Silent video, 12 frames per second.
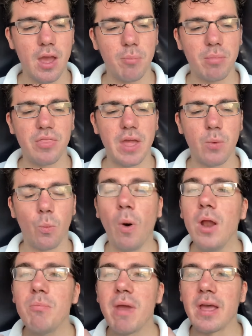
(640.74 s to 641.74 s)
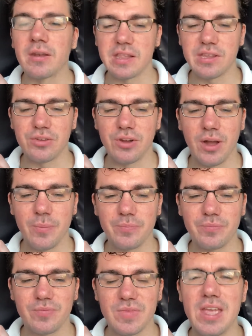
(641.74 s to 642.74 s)
But then one man stood up.
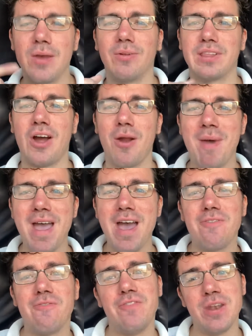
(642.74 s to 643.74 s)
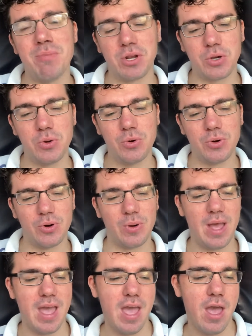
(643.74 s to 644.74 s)
It was our man, Finn McCool.
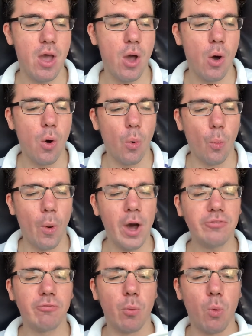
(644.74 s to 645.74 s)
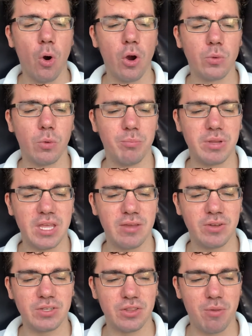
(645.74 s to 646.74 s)
"What reward would be
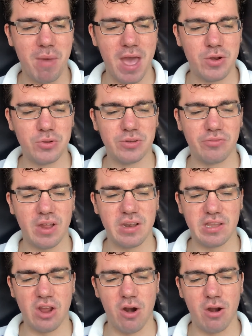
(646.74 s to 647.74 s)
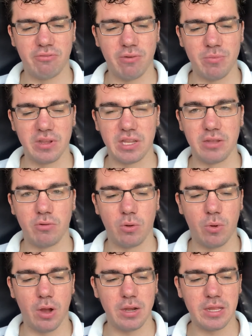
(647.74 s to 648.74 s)
given to the man who defends Tara from this evil
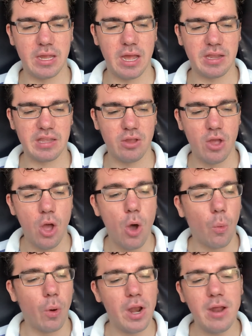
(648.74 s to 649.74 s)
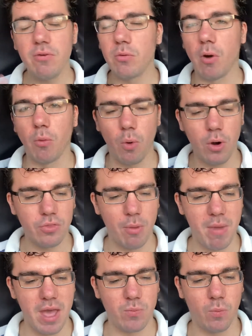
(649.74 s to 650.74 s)
one?" he asked. "Whatever reward the
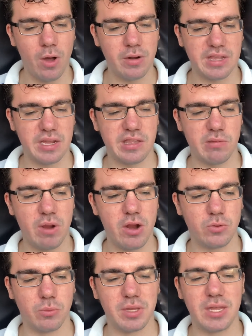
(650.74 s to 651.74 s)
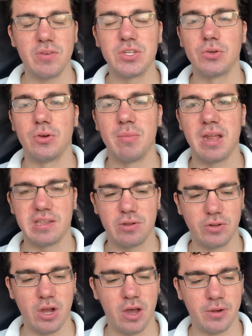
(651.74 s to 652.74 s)
man wants, I swear it will be given to him,"
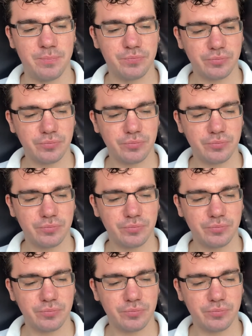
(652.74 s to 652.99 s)
answered Khan.